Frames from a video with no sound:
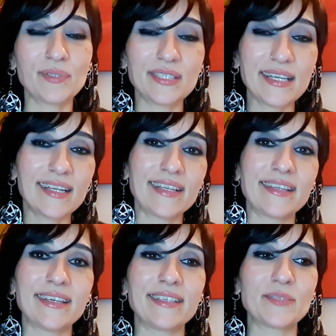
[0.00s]
Particularly
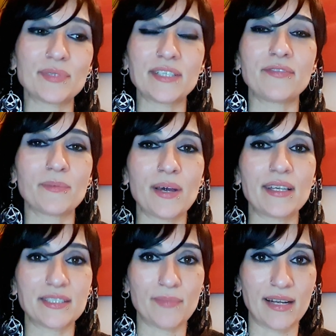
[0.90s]
the specific
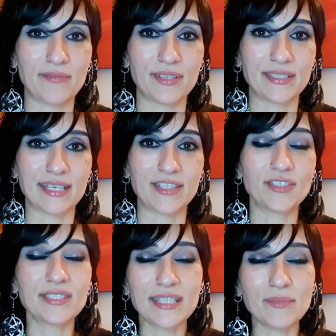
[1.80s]
person
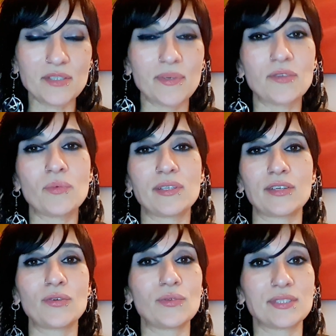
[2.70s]
manifestation seems to be the one
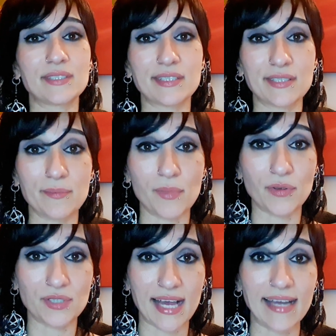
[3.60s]
that causes us the most